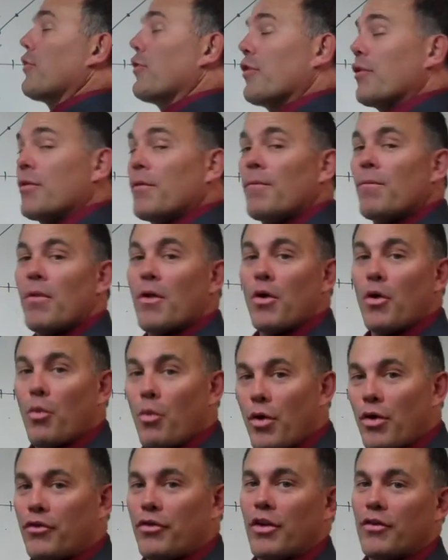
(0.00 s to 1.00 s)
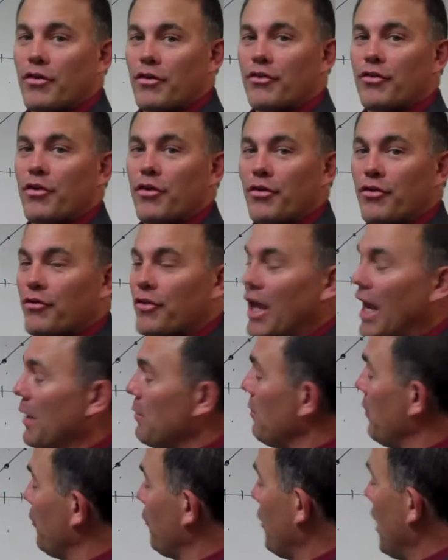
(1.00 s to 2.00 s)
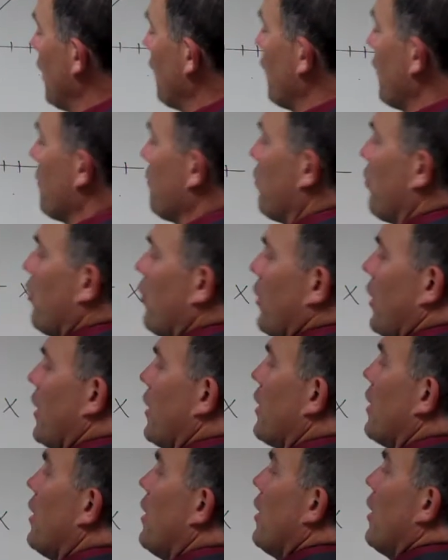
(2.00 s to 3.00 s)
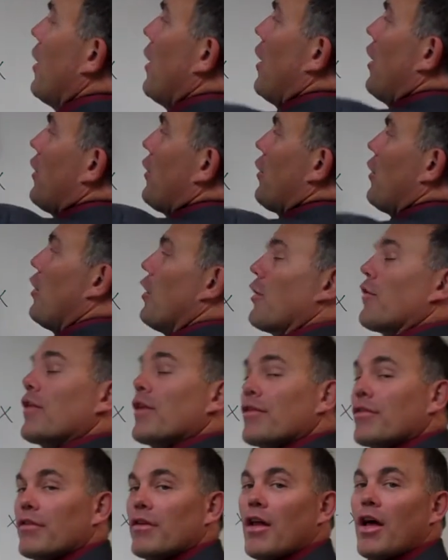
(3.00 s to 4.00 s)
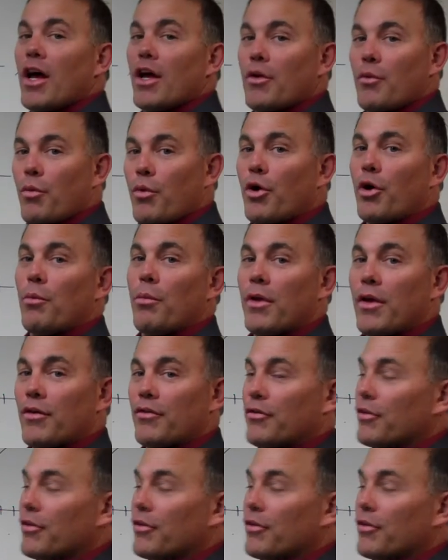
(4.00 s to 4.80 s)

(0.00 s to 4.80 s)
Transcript: 2, which is a true statement. So every point along this line will be a